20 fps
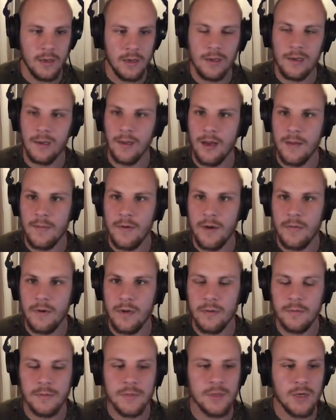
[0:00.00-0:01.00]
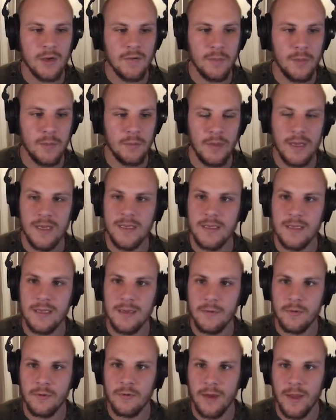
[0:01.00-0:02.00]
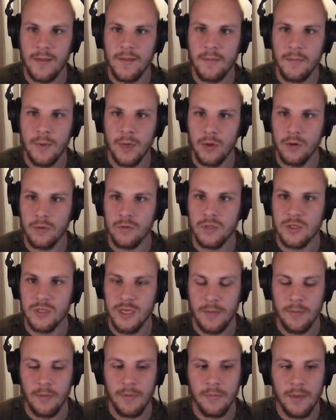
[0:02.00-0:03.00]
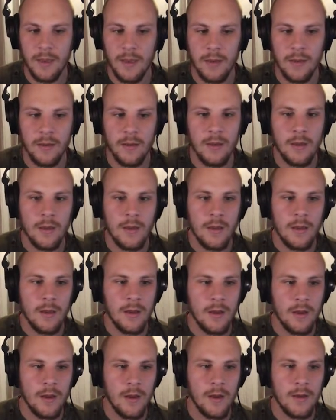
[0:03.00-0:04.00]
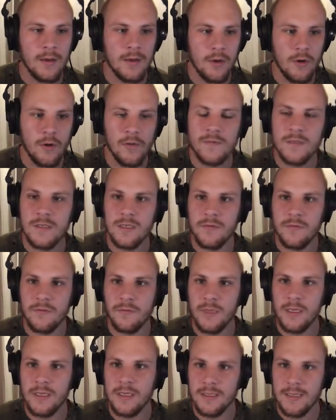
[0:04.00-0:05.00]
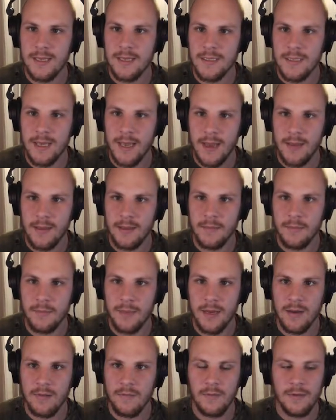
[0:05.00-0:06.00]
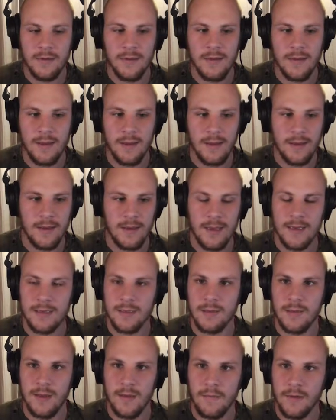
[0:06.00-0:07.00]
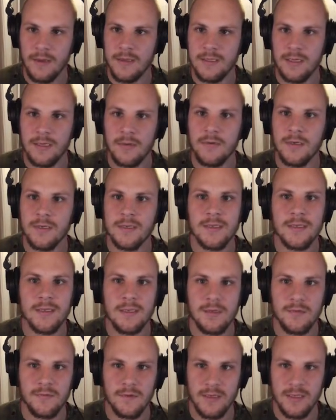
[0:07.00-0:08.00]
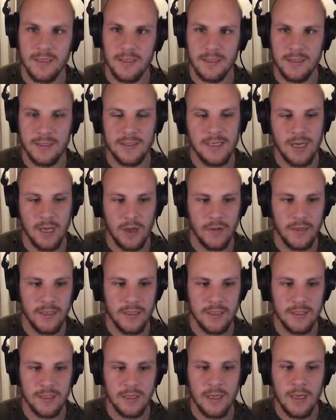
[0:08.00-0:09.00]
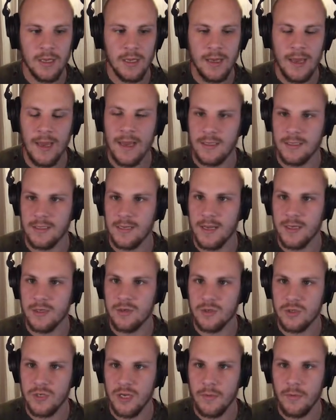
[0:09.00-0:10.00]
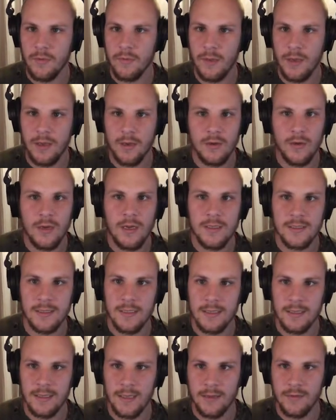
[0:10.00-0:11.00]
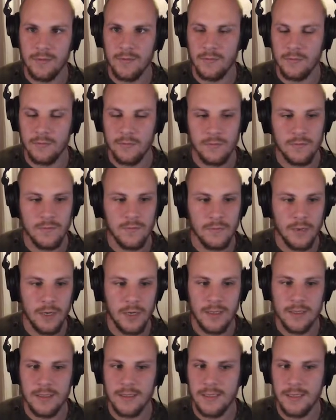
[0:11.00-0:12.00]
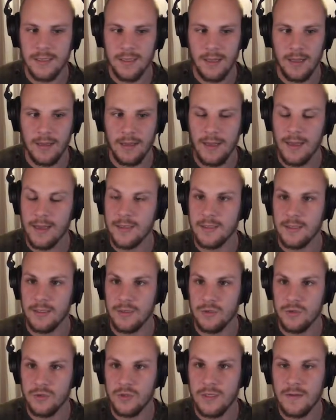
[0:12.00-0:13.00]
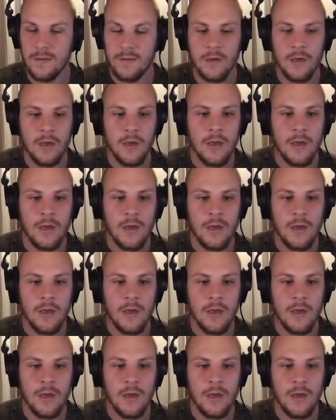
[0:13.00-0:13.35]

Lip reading: library. So I've been basically creating my own sample pack. Now obviously for me this has the added benefit that I can eventually, once this is finished, sell this as an actual sample pack. You guys can get to buy this and actually use it.